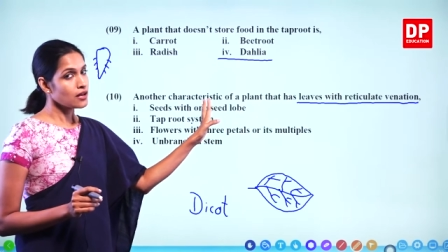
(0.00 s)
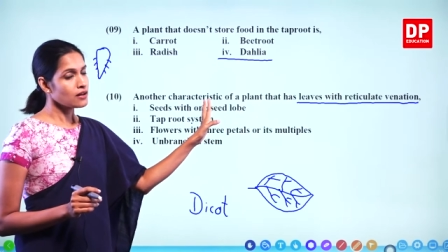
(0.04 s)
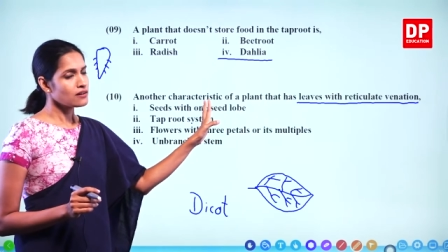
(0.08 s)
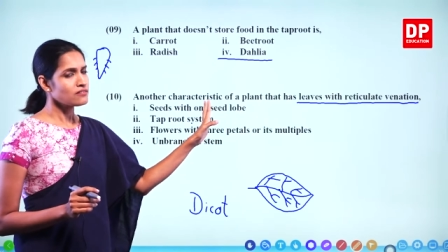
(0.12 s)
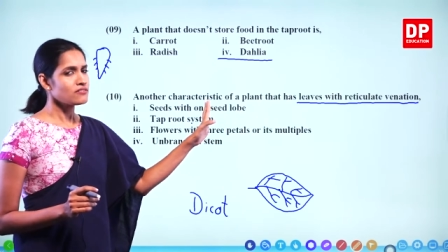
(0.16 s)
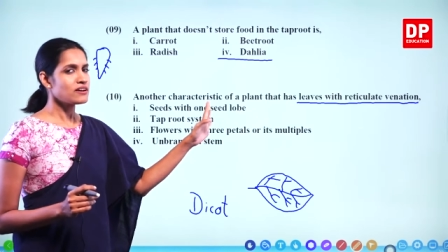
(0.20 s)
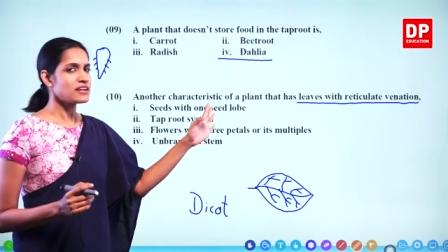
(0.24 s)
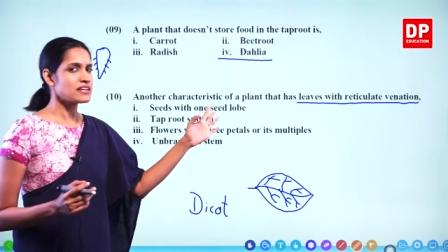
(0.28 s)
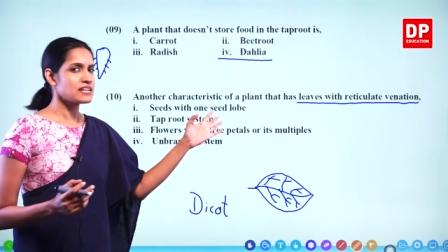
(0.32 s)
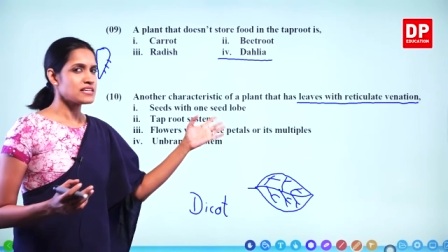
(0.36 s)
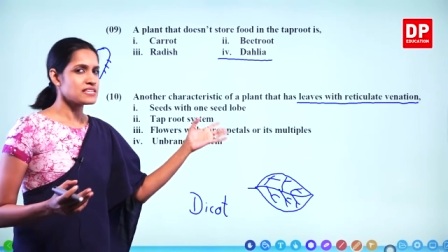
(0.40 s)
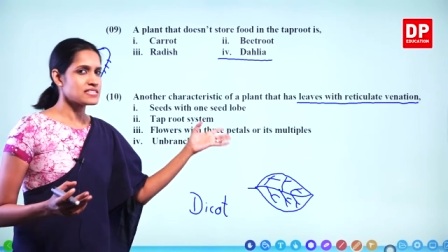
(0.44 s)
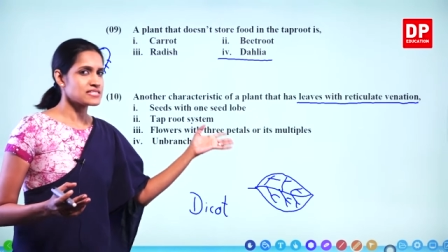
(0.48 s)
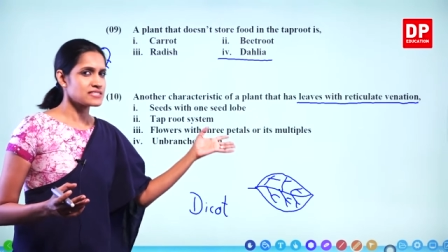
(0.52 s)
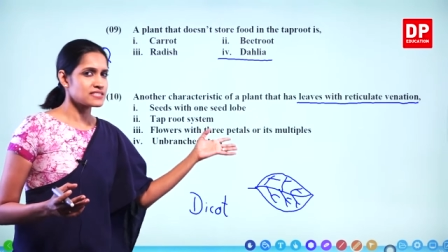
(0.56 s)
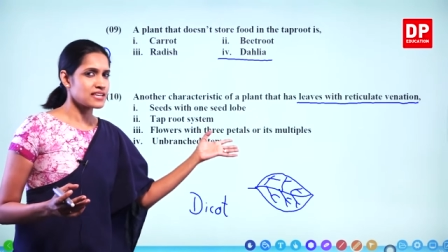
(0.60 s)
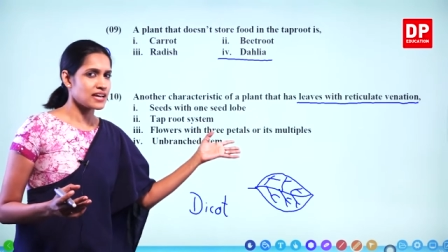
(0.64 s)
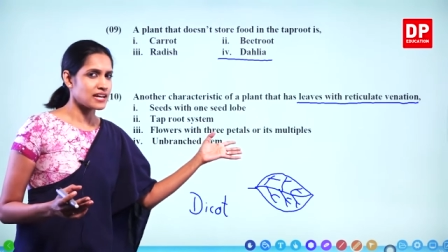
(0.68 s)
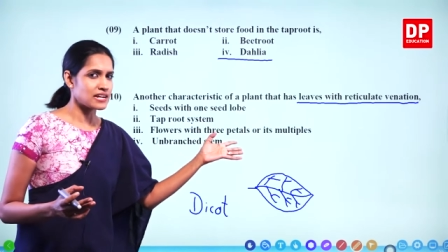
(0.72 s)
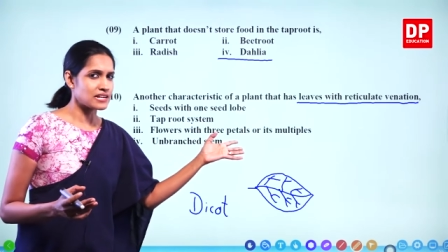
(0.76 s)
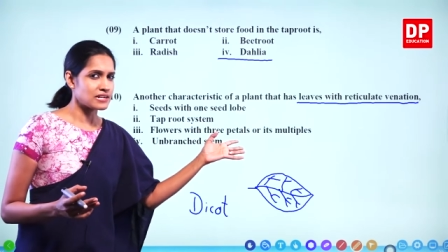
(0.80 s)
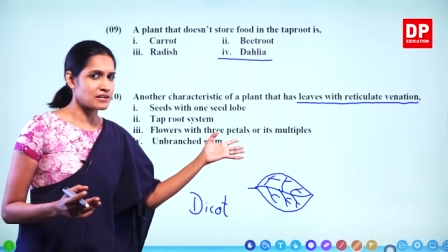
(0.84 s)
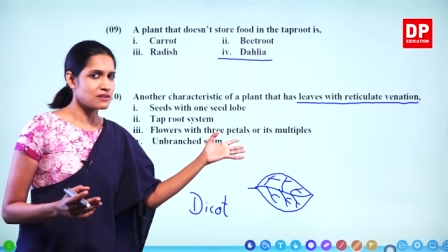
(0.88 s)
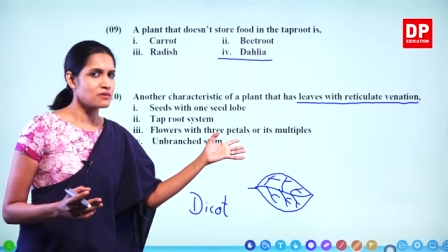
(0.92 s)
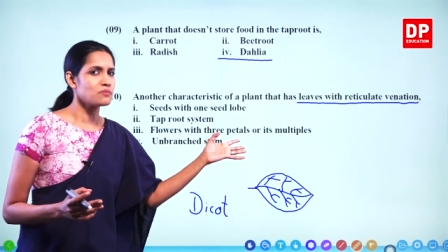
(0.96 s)
What is
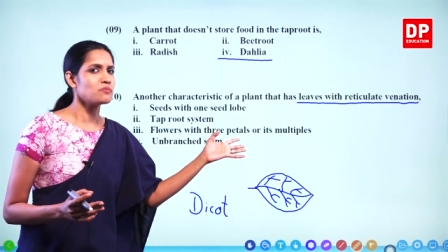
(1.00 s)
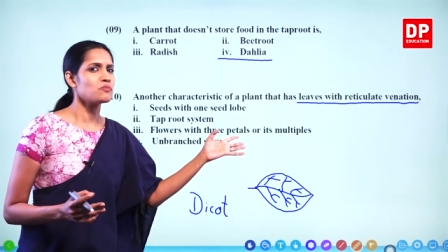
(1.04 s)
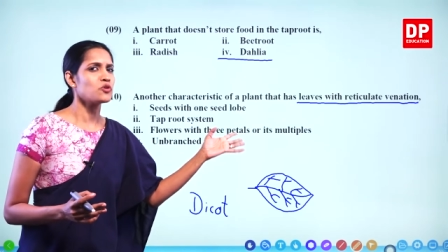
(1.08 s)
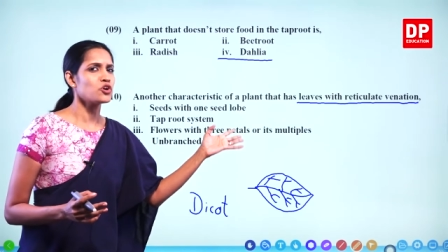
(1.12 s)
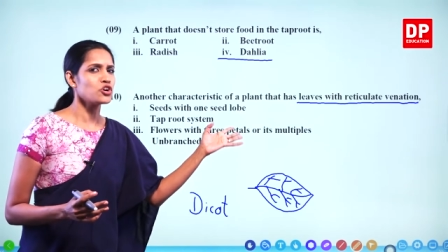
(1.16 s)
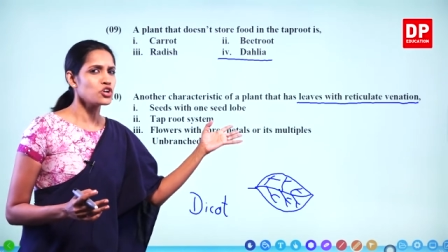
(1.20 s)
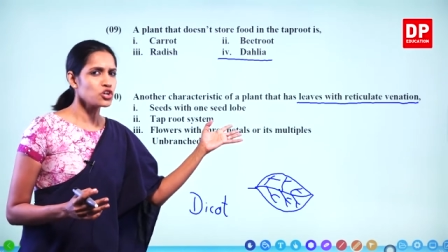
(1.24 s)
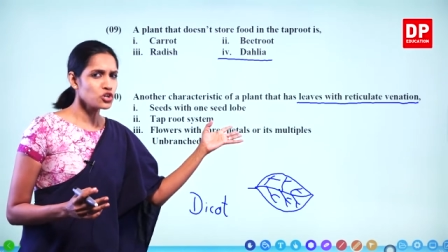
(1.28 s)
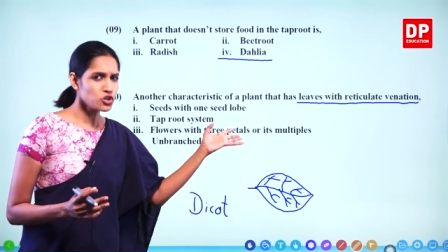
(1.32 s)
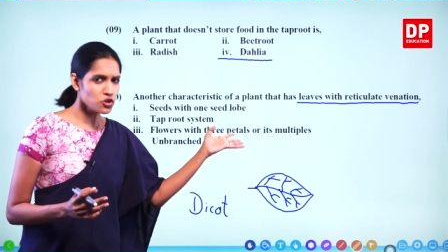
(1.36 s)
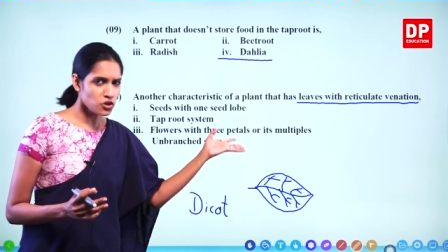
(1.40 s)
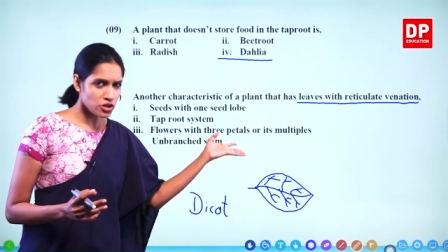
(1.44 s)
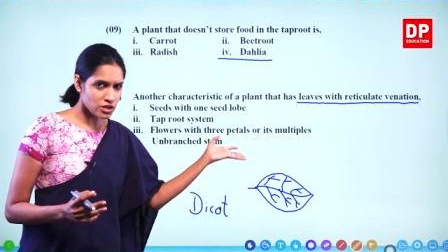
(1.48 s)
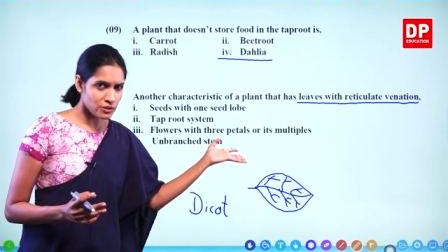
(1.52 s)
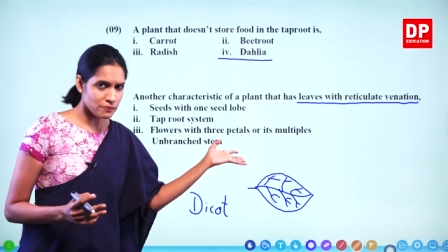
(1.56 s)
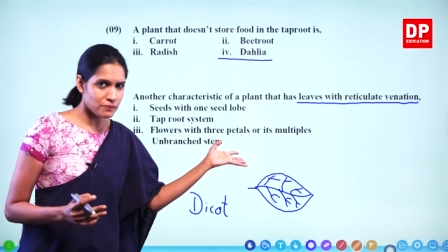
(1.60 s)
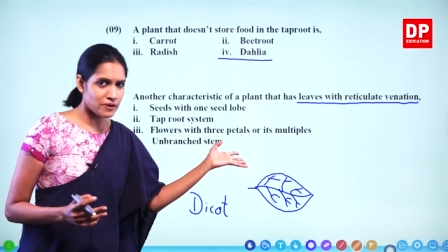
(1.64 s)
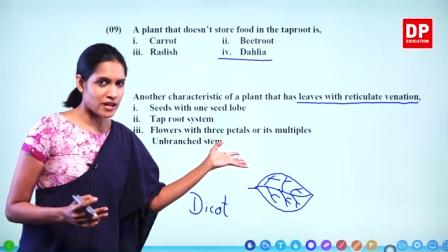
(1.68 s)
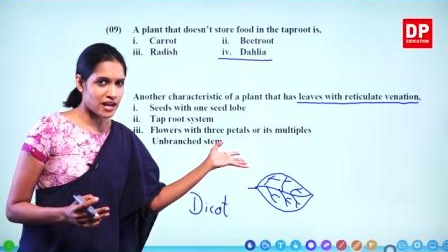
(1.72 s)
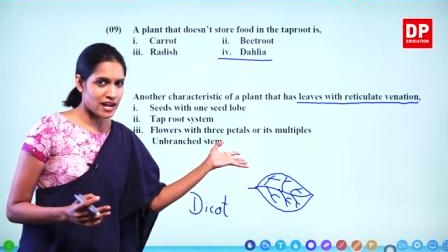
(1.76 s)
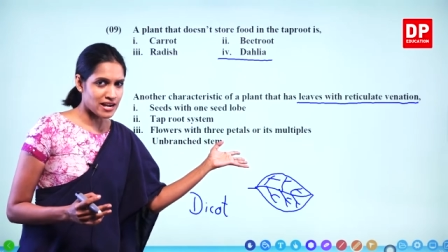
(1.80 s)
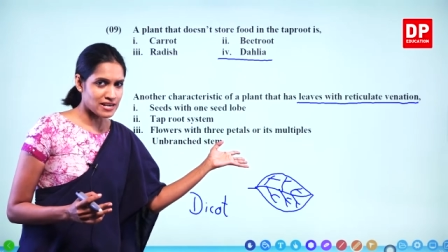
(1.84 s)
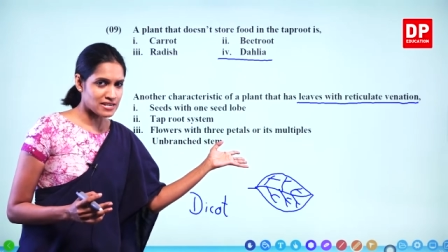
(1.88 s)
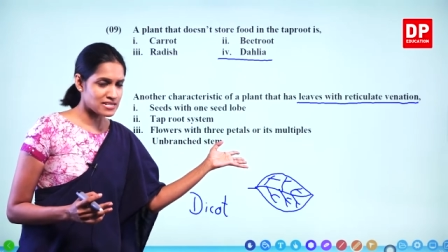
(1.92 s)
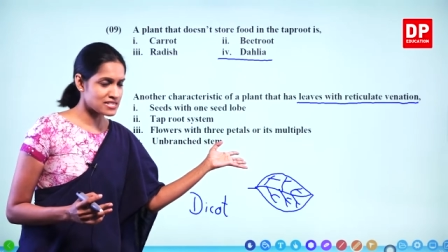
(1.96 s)
that? Monocot
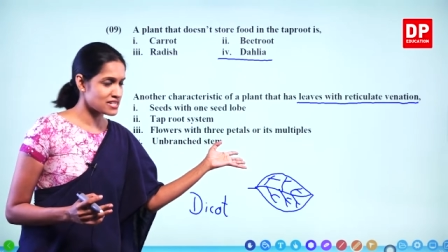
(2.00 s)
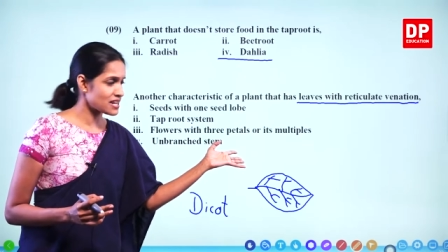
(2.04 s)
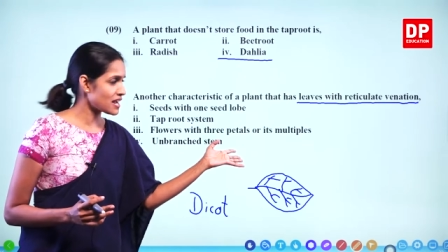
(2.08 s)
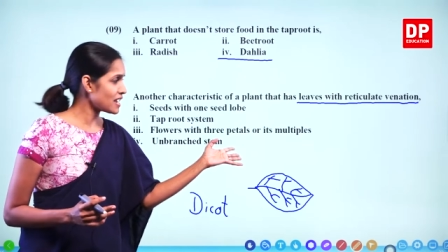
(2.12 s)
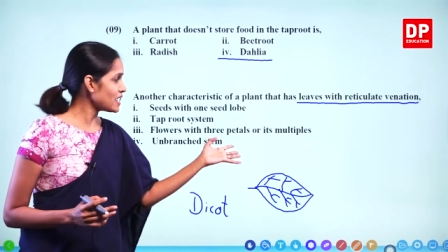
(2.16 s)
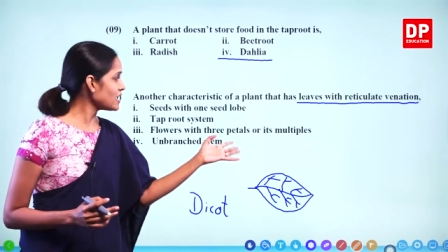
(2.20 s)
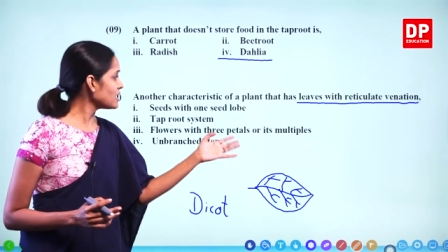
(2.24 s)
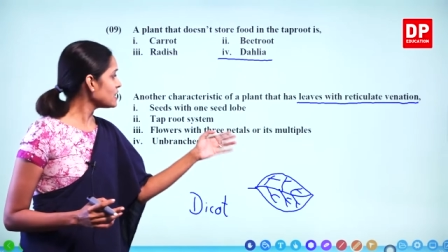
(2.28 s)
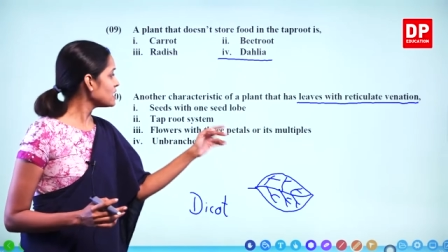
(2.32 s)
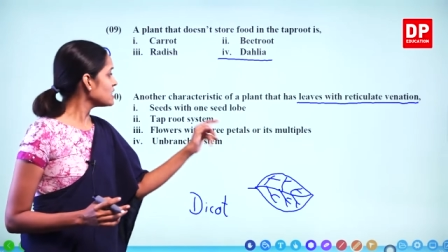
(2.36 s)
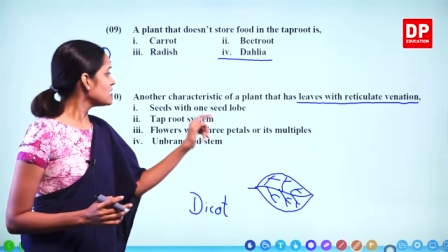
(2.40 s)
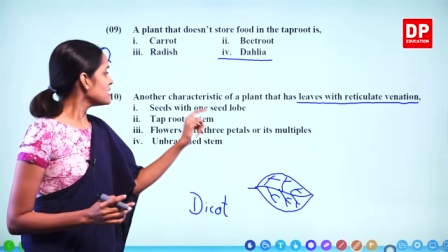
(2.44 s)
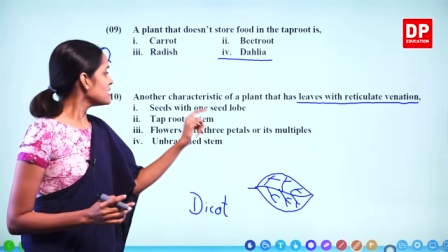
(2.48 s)
plants, right?